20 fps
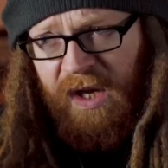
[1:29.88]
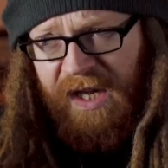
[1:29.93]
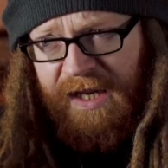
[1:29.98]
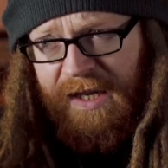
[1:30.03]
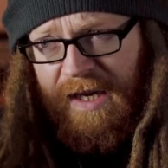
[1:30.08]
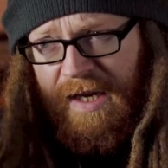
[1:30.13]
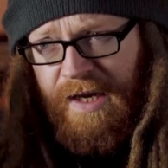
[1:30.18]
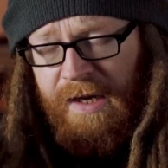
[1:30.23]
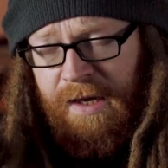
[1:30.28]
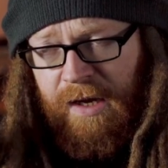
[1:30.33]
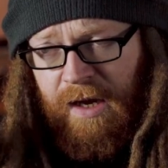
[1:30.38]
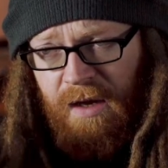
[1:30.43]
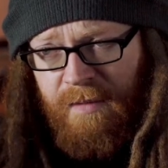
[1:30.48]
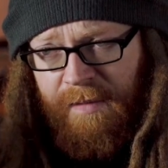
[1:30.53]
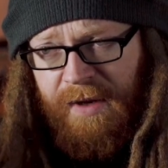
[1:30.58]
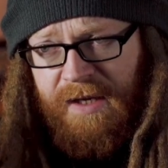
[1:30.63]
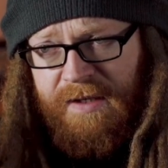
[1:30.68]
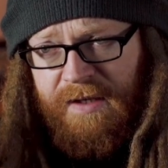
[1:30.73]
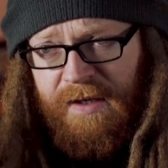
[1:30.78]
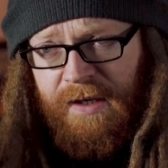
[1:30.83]
Weirdly,
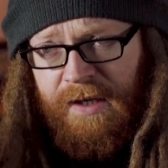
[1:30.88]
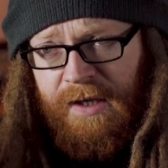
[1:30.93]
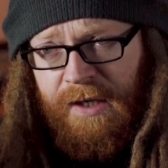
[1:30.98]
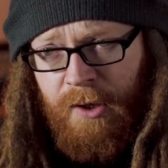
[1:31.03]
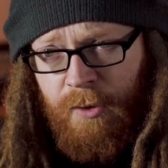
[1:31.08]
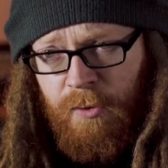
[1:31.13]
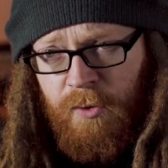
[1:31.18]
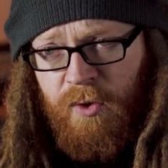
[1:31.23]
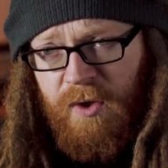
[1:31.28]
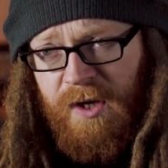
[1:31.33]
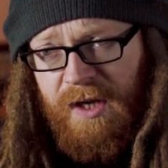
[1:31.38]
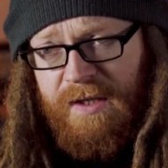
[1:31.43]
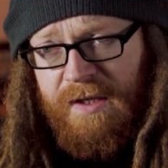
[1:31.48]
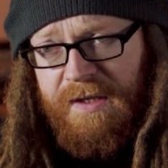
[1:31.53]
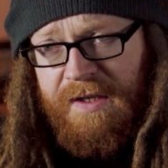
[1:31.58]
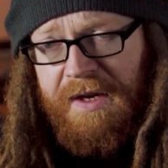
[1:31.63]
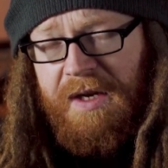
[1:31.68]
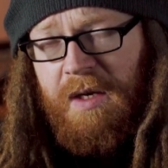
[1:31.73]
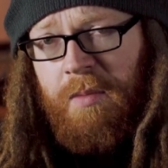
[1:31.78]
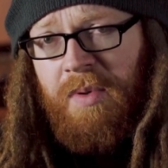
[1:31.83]
amazingly, you tried to
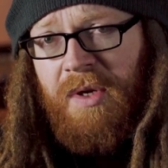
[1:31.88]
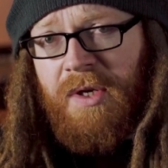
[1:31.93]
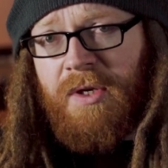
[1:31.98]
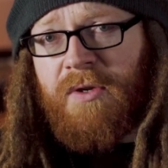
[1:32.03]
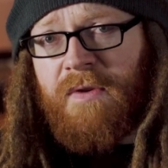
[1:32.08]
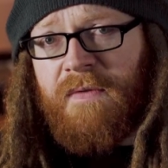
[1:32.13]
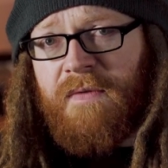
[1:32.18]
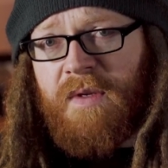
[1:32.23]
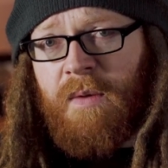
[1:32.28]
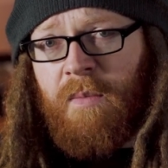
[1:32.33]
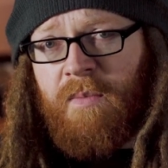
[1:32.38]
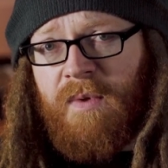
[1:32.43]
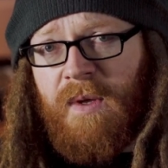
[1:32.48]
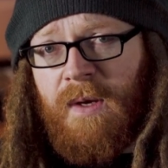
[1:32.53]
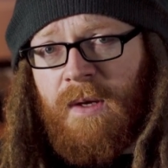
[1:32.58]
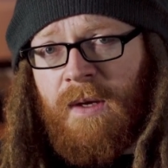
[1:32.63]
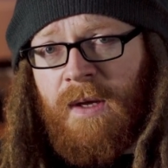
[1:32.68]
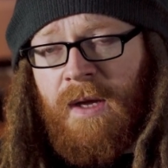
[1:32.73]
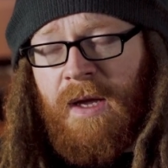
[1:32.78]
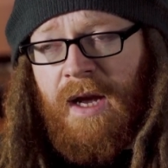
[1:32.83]
take a picture of
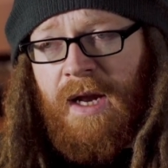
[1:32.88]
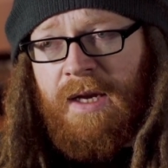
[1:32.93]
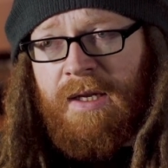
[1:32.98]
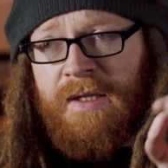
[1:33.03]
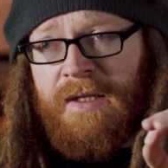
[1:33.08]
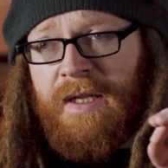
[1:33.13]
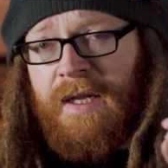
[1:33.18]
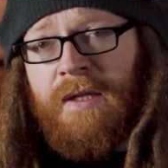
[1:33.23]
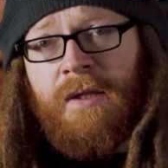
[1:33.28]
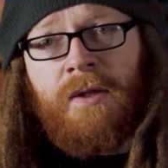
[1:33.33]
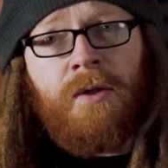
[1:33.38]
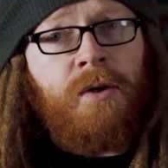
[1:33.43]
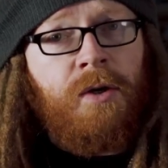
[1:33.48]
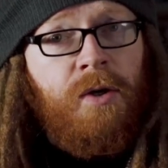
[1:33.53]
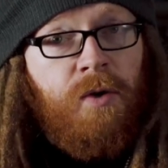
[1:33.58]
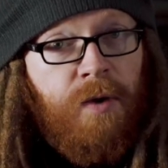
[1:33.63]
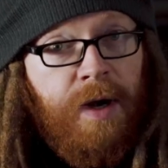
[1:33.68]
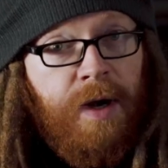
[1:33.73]
something and it didn't look